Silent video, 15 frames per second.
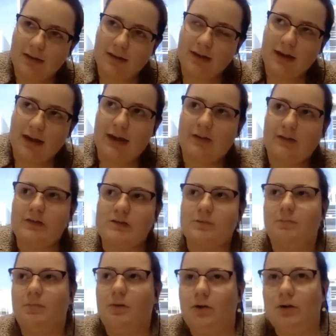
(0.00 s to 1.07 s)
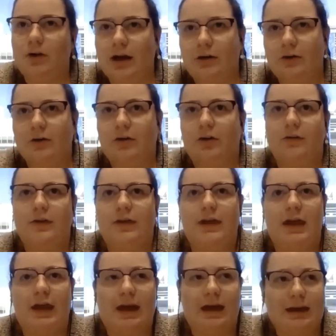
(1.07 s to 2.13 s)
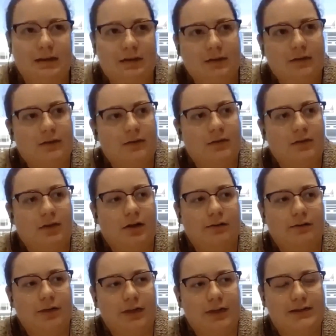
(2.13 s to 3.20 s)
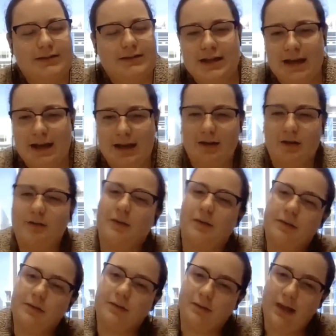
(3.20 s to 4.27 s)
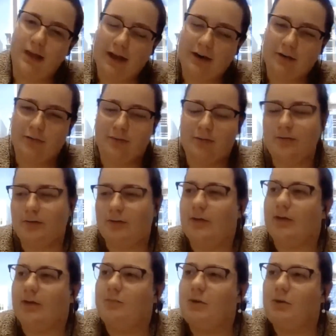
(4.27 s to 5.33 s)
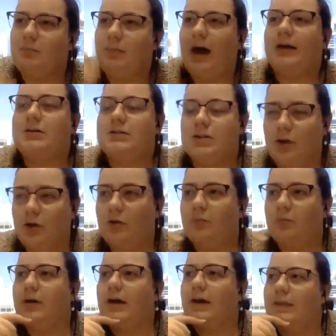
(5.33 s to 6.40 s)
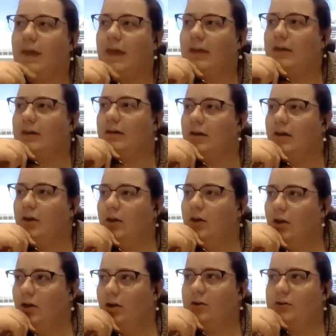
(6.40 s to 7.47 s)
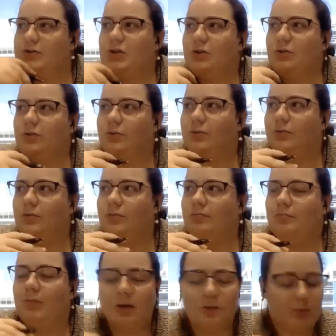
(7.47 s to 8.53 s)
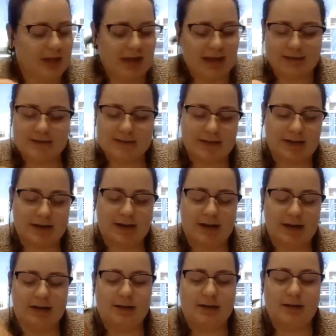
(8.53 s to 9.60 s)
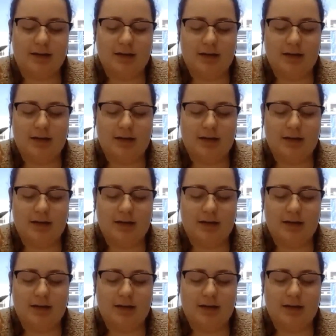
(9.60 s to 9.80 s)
hit this burnout on the end of the day on the latter the commute back to home and then also my weekend studying